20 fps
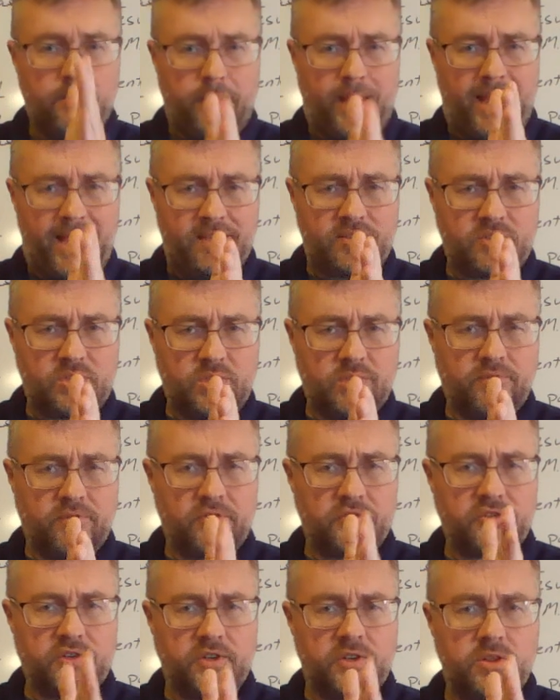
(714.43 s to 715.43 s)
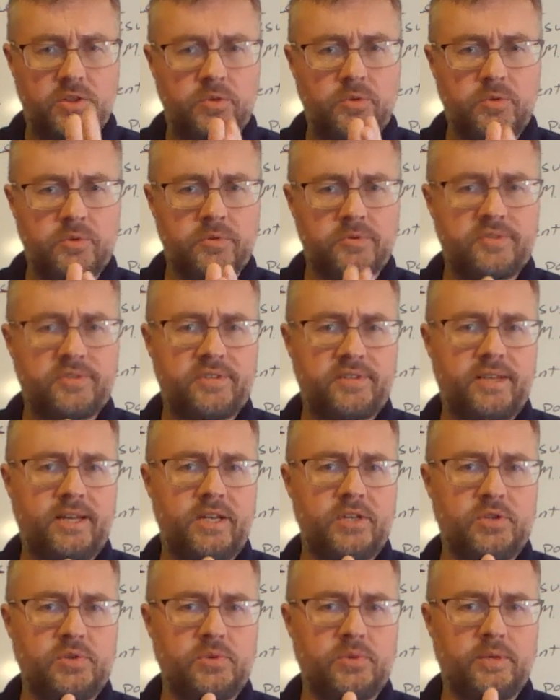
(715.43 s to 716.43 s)
Passover is a lunar
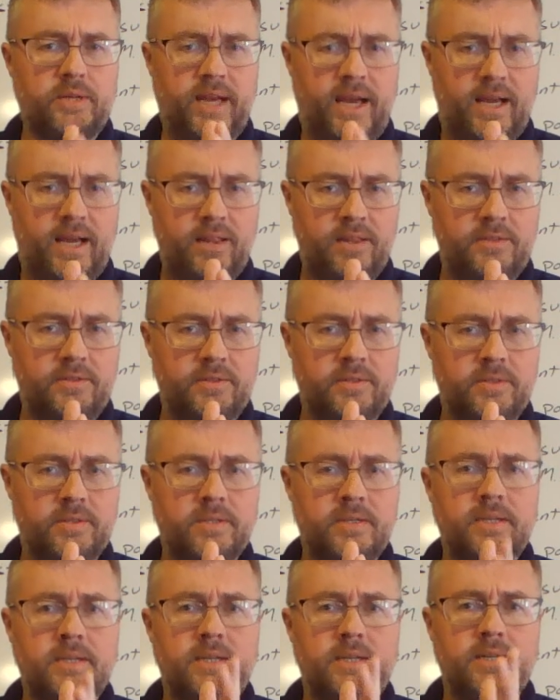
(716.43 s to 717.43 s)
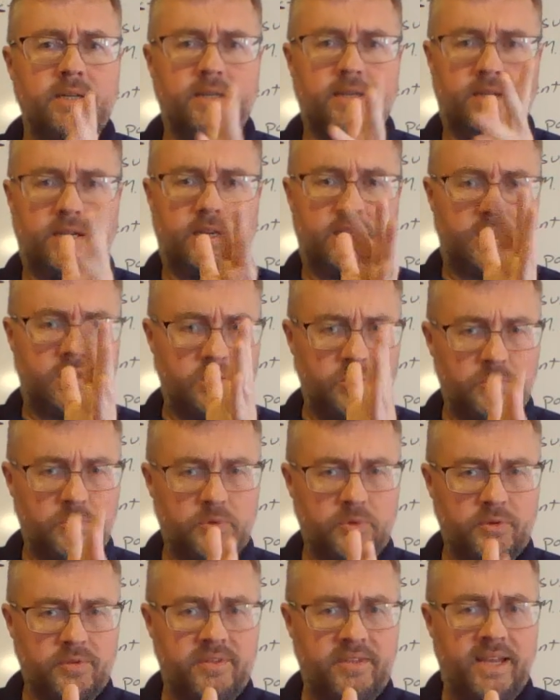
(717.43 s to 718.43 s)
schedule calendar, uh, a
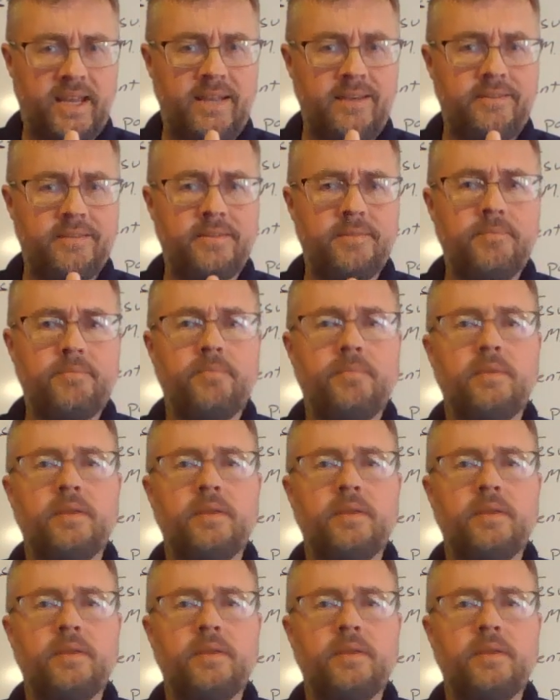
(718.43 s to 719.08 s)
lunar date,